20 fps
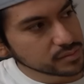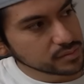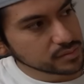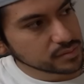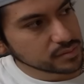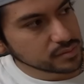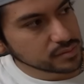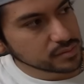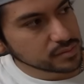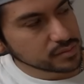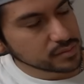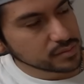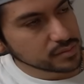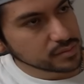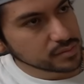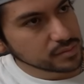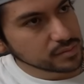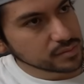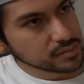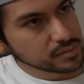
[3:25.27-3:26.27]

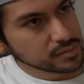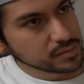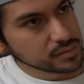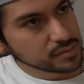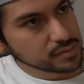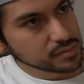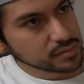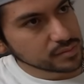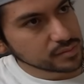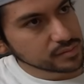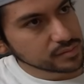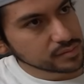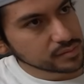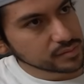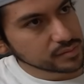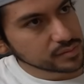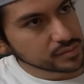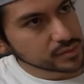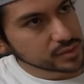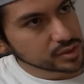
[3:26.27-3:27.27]

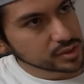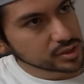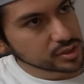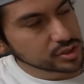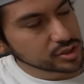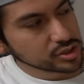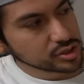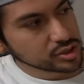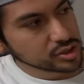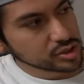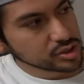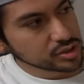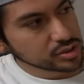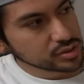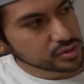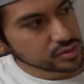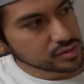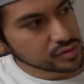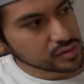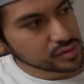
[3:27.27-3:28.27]
[no speech]